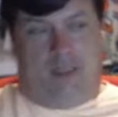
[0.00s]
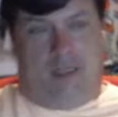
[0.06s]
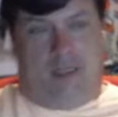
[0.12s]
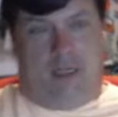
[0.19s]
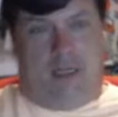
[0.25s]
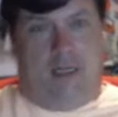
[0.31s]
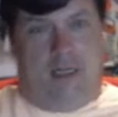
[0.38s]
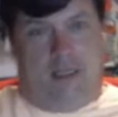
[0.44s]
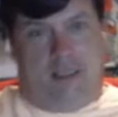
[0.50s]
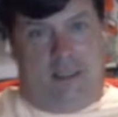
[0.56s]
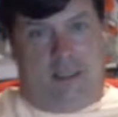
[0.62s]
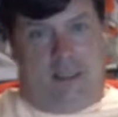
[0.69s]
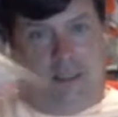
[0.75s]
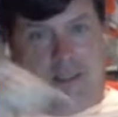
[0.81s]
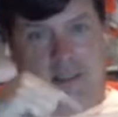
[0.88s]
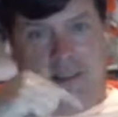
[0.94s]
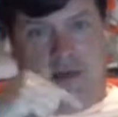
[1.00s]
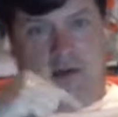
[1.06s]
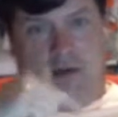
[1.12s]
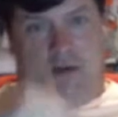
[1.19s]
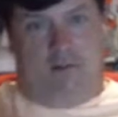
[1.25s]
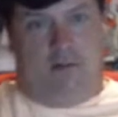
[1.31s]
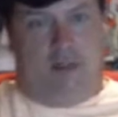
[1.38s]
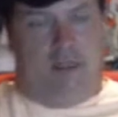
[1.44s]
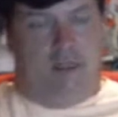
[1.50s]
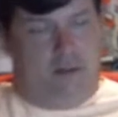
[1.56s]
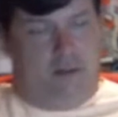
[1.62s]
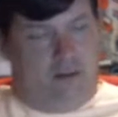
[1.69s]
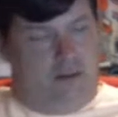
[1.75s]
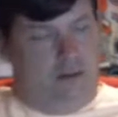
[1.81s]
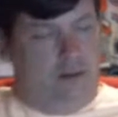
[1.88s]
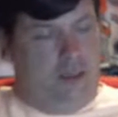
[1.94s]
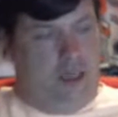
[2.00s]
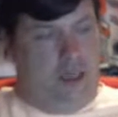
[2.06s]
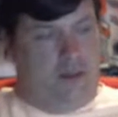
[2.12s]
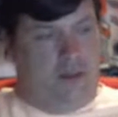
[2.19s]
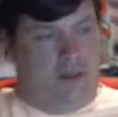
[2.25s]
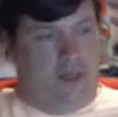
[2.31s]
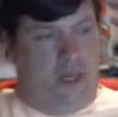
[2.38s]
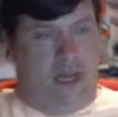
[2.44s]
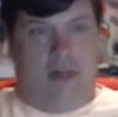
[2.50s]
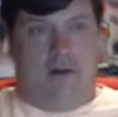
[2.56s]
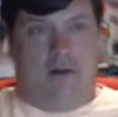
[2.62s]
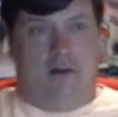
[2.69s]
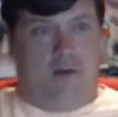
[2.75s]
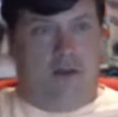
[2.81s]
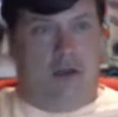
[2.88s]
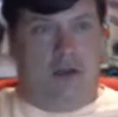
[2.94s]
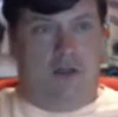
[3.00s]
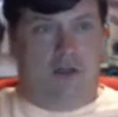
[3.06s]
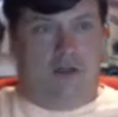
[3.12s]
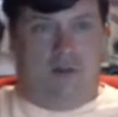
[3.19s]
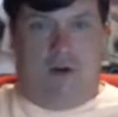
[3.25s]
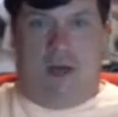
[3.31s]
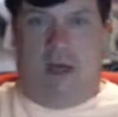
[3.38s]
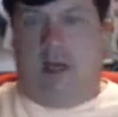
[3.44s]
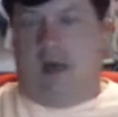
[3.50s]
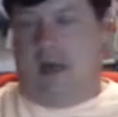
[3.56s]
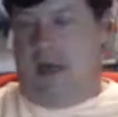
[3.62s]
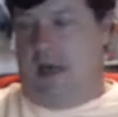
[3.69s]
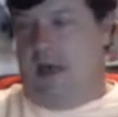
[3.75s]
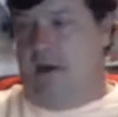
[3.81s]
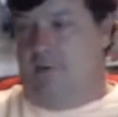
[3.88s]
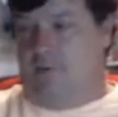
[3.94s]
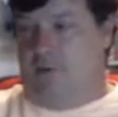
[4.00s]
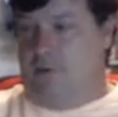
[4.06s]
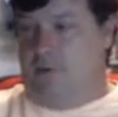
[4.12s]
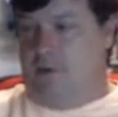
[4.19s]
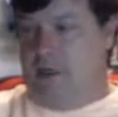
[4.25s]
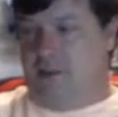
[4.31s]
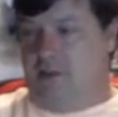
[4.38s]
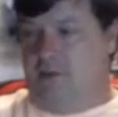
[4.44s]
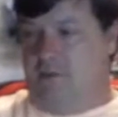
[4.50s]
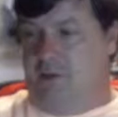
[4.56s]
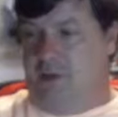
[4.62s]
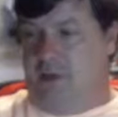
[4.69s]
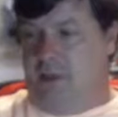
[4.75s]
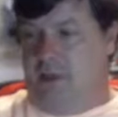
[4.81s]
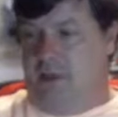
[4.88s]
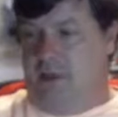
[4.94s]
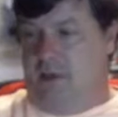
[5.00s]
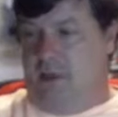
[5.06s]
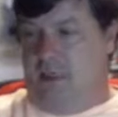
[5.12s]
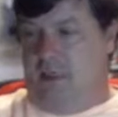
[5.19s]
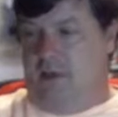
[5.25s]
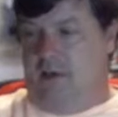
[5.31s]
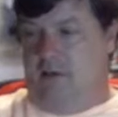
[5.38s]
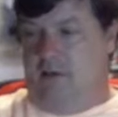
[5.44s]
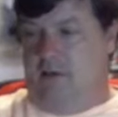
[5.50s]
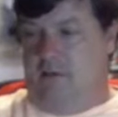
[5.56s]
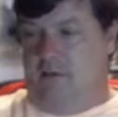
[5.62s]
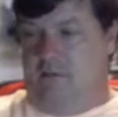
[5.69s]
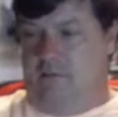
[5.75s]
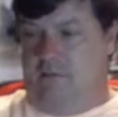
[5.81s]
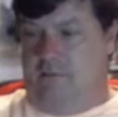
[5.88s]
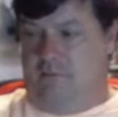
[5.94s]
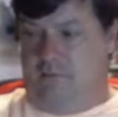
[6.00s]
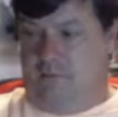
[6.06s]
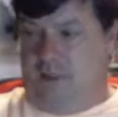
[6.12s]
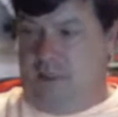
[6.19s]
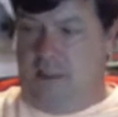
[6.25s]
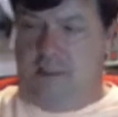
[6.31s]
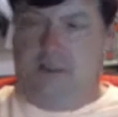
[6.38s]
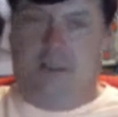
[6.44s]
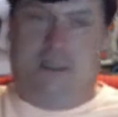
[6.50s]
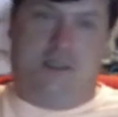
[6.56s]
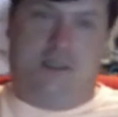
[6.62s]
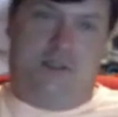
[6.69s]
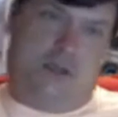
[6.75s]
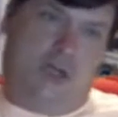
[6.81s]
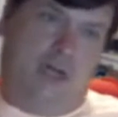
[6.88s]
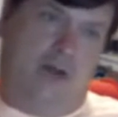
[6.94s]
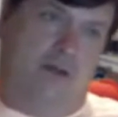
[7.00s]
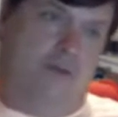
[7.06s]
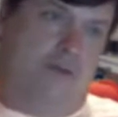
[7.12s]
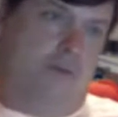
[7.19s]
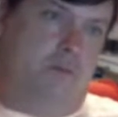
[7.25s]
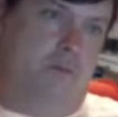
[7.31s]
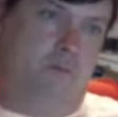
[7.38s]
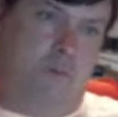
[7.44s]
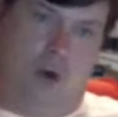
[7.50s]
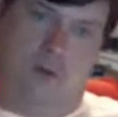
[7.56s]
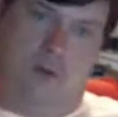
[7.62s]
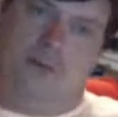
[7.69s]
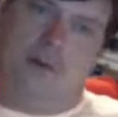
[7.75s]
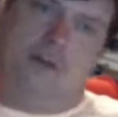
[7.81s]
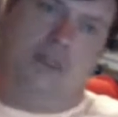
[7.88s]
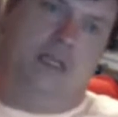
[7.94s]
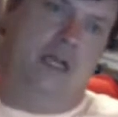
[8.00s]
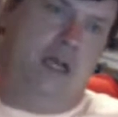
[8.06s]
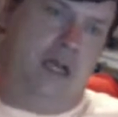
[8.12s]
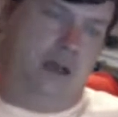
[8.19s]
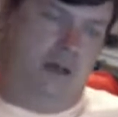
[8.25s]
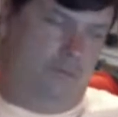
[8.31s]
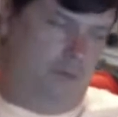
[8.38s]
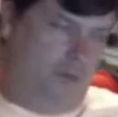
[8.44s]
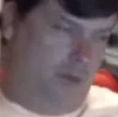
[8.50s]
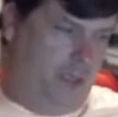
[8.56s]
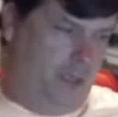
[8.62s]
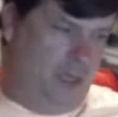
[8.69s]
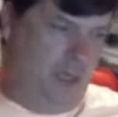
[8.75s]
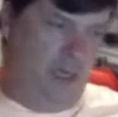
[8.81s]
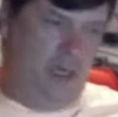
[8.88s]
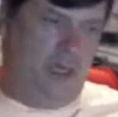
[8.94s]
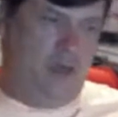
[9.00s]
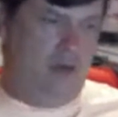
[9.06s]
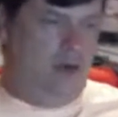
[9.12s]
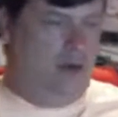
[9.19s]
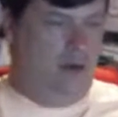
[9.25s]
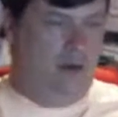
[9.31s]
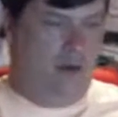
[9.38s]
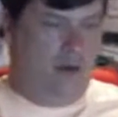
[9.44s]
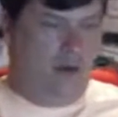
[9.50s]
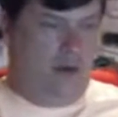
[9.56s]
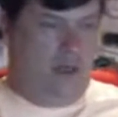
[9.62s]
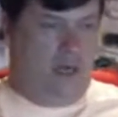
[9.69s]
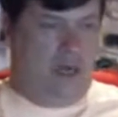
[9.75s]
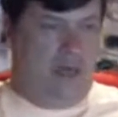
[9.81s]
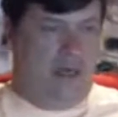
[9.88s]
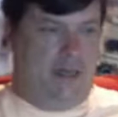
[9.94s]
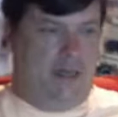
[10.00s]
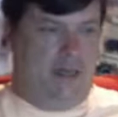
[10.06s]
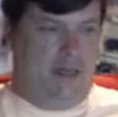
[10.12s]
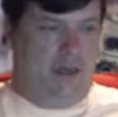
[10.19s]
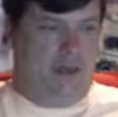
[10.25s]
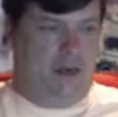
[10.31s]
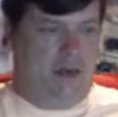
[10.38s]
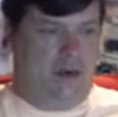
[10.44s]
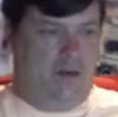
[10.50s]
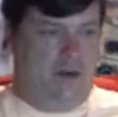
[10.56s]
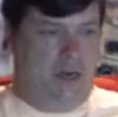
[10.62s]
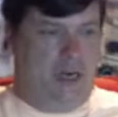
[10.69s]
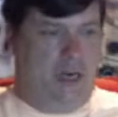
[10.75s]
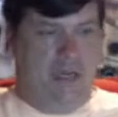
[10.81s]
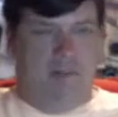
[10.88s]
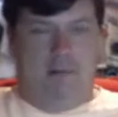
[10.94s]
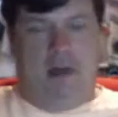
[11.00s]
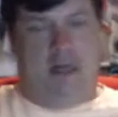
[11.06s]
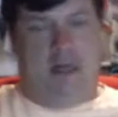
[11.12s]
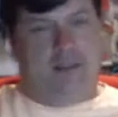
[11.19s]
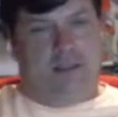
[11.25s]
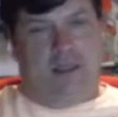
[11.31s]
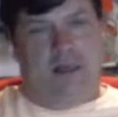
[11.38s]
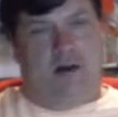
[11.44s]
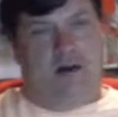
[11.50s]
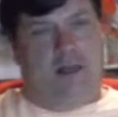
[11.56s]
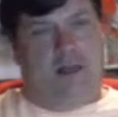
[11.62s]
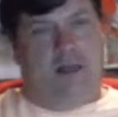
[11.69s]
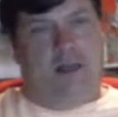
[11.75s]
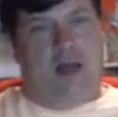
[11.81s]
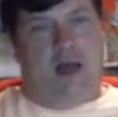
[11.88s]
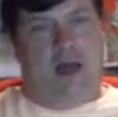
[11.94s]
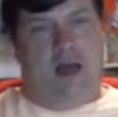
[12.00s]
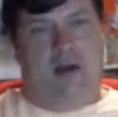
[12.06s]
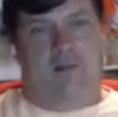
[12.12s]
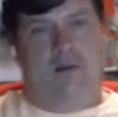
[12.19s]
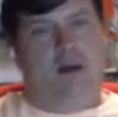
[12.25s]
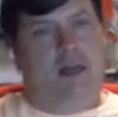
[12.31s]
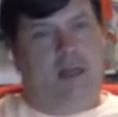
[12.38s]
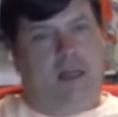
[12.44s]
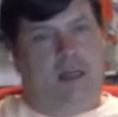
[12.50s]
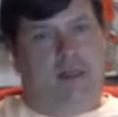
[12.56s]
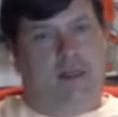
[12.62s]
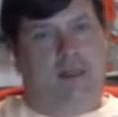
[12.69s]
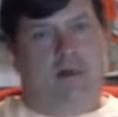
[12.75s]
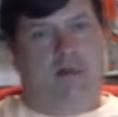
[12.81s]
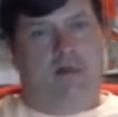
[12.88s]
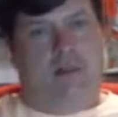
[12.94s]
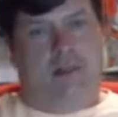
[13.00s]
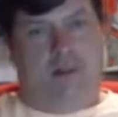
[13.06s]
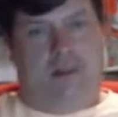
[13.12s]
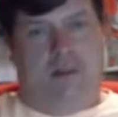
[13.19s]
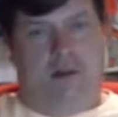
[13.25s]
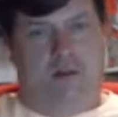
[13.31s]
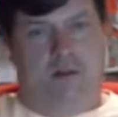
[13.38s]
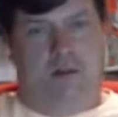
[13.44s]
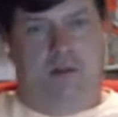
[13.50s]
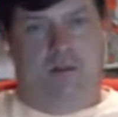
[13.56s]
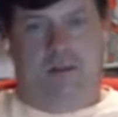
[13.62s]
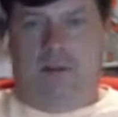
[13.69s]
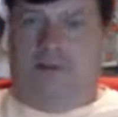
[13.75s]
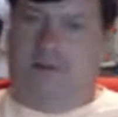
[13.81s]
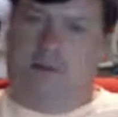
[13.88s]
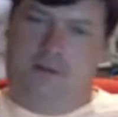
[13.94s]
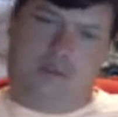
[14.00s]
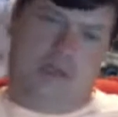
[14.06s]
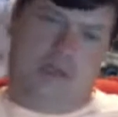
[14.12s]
And I need to get that stereo in it. Other than that, car's great. I have no issue with it. It runs and drives perfectly every day. I can go 80 miles an hour down the highway and let go of the steering wheel with the cruise